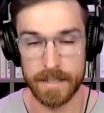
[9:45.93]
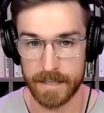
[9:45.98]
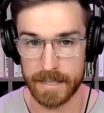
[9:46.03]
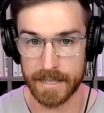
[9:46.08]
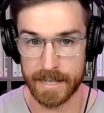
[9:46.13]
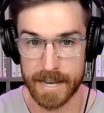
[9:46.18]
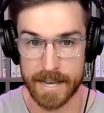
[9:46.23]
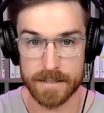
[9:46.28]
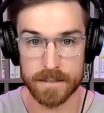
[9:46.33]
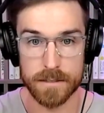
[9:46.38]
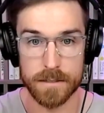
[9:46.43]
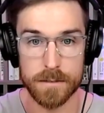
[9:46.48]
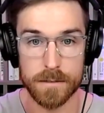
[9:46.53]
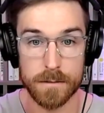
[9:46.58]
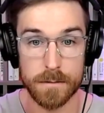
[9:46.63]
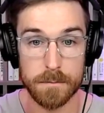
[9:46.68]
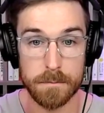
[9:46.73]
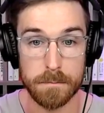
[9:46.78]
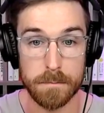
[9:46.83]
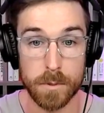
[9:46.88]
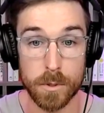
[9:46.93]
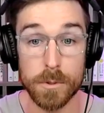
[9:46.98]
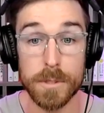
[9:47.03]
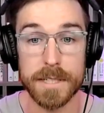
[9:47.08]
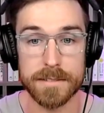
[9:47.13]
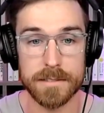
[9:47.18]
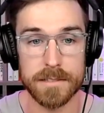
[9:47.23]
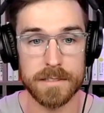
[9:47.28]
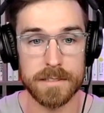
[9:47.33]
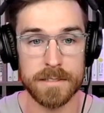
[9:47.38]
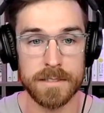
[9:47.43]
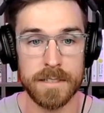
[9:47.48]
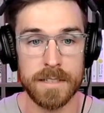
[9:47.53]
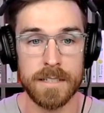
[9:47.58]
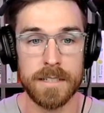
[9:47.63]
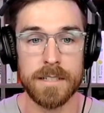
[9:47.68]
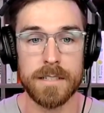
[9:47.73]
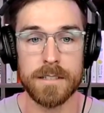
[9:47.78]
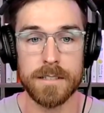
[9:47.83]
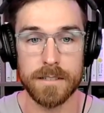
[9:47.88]
It has prudence,
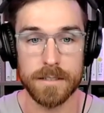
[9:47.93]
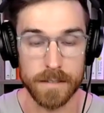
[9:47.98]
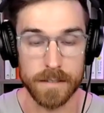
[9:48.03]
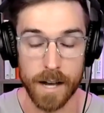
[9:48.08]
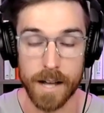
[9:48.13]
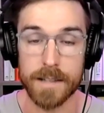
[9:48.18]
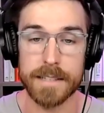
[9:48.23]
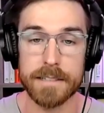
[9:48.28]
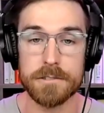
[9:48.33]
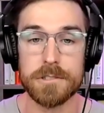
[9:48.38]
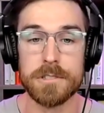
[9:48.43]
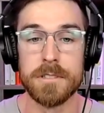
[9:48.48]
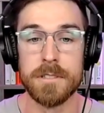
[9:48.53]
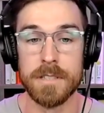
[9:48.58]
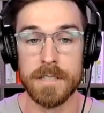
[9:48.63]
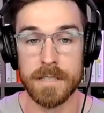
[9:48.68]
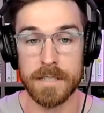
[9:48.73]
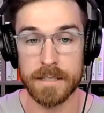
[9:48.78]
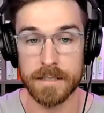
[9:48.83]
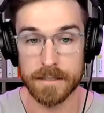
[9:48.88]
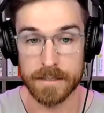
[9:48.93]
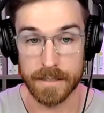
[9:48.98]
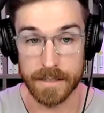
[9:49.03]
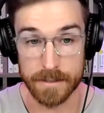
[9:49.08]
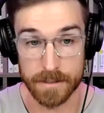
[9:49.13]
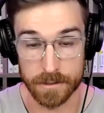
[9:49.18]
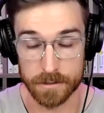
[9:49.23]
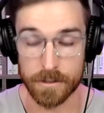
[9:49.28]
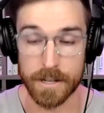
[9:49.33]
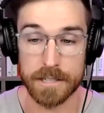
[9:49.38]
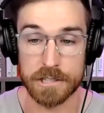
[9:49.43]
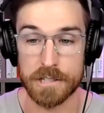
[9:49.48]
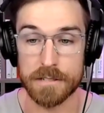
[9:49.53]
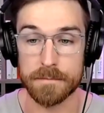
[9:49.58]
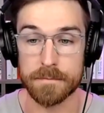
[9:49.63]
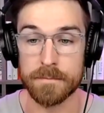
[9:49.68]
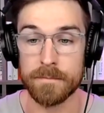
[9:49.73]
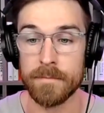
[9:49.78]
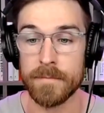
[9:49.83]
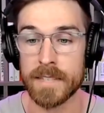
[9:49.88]
knowledge, and
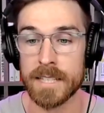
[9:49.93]
discretion.